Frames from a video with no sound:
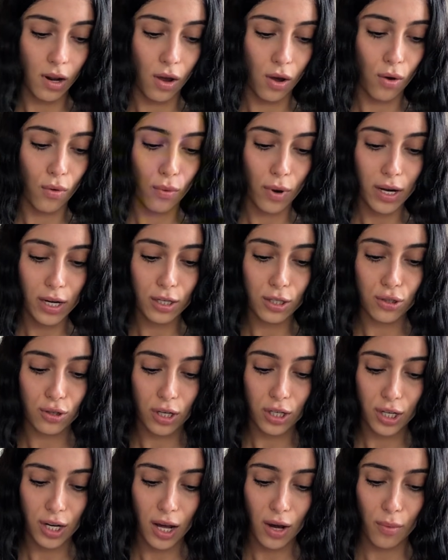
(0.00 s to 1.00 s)
a way to
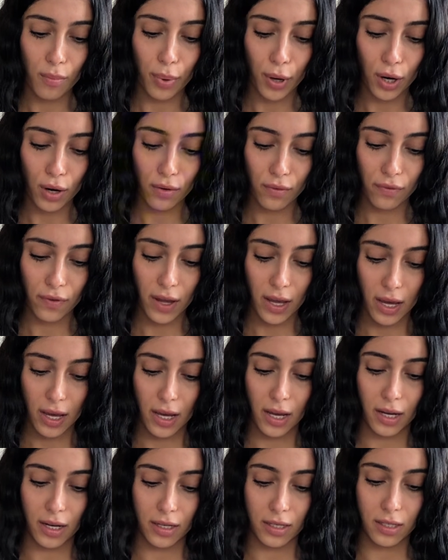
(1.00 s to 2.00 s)
stretch it out.
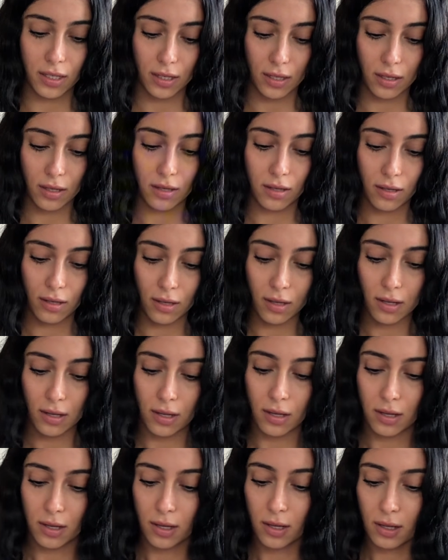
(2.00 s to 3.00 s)
Perfect.
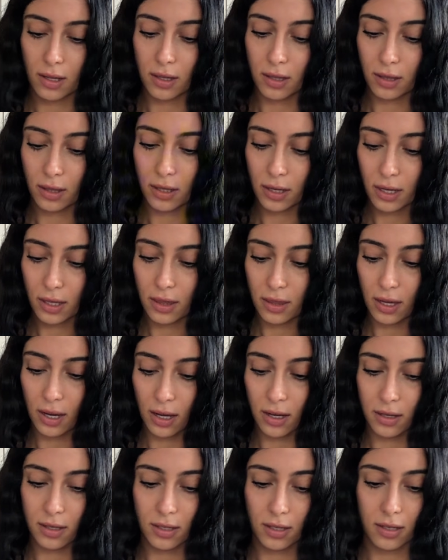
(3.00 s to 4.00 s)
Look at
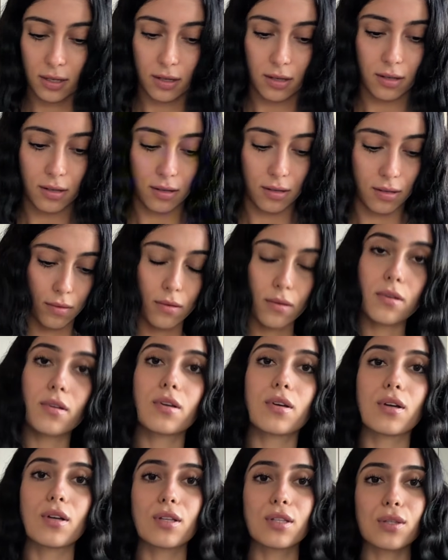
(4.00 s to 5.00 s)
that.
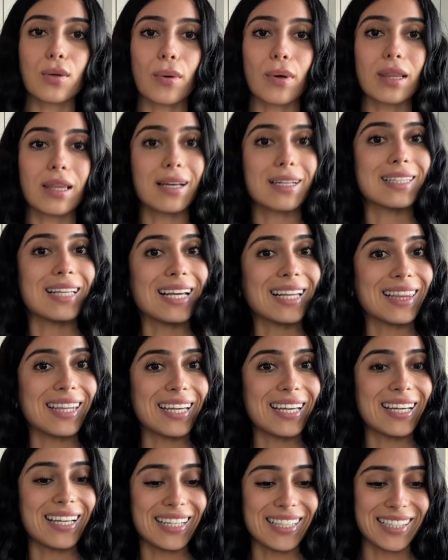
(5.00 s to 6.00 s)
So it looks like
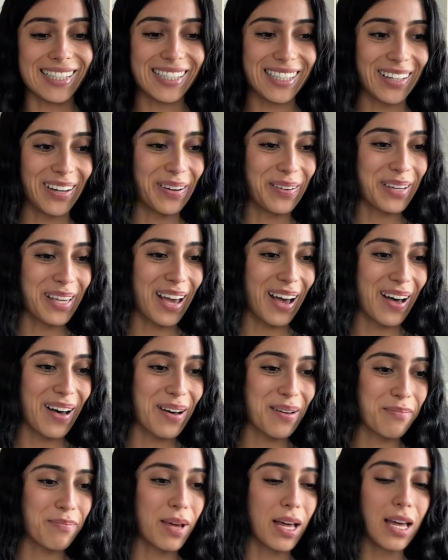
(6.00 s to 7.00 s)
this. So
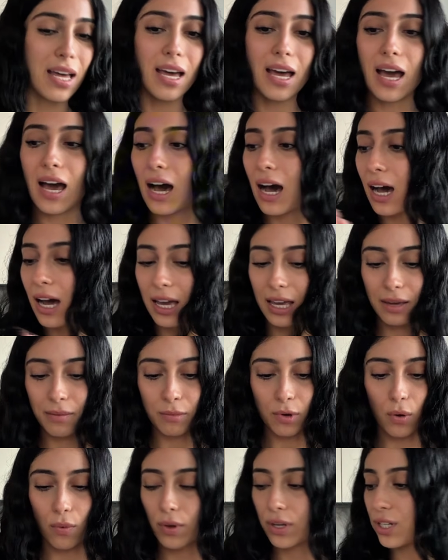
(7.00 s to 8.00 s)
yum. I am
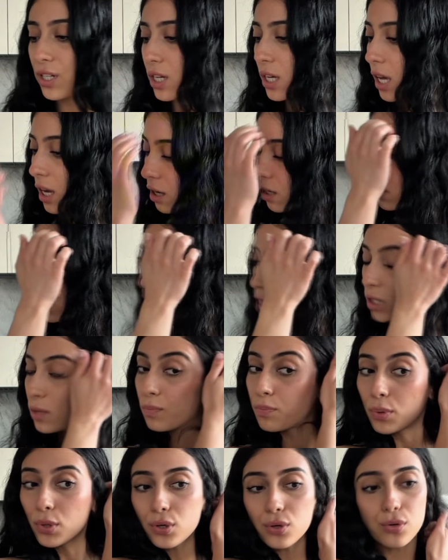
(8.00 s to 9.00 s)
going to get a
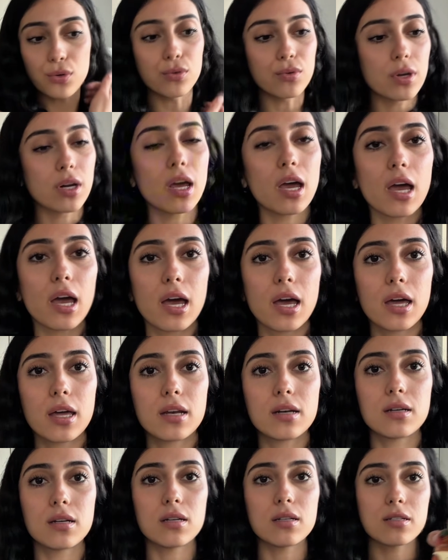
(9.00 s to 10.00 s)
spoon
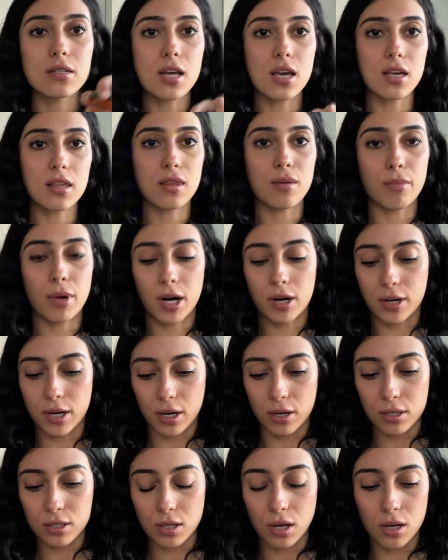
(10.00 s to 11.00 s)
and take the
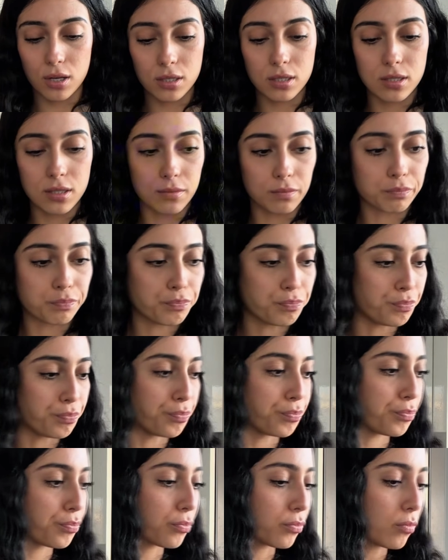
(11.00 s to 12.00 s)
marinara sauce,
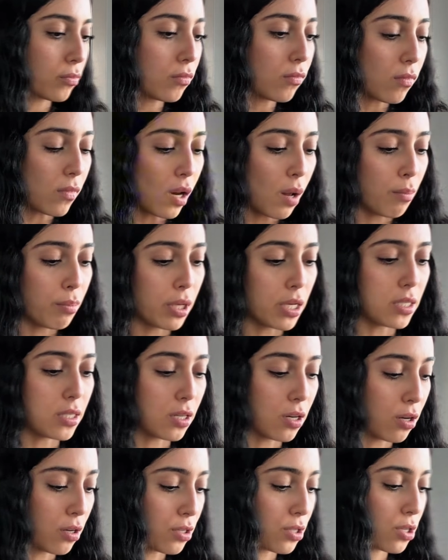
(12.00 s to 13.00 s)
place it on